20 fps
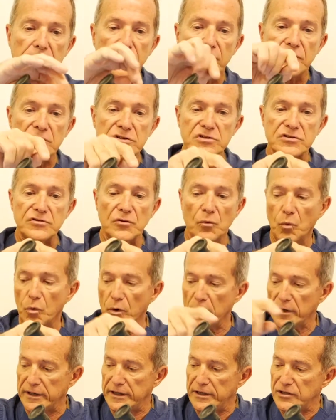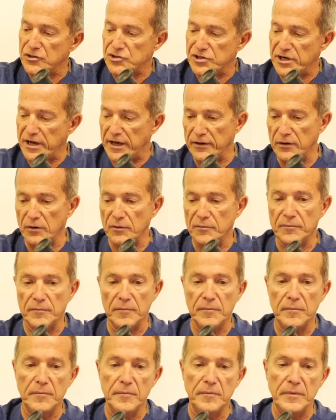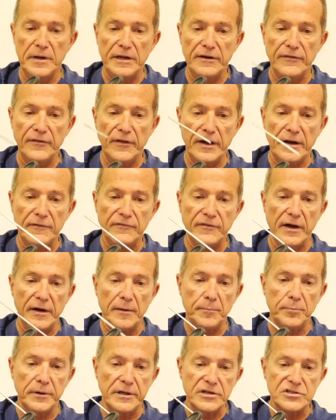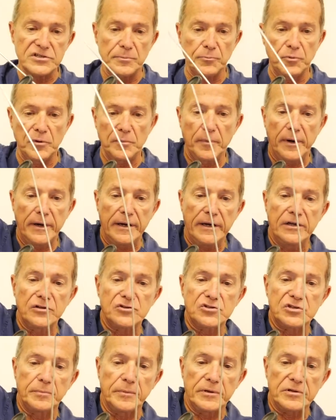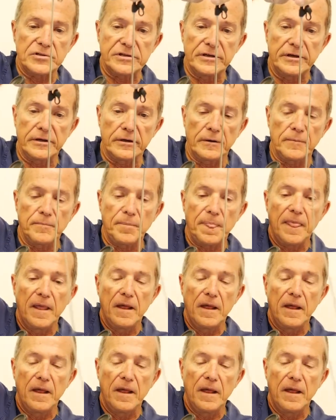This is the working channel, meaning that I've got a place to put my instruments here.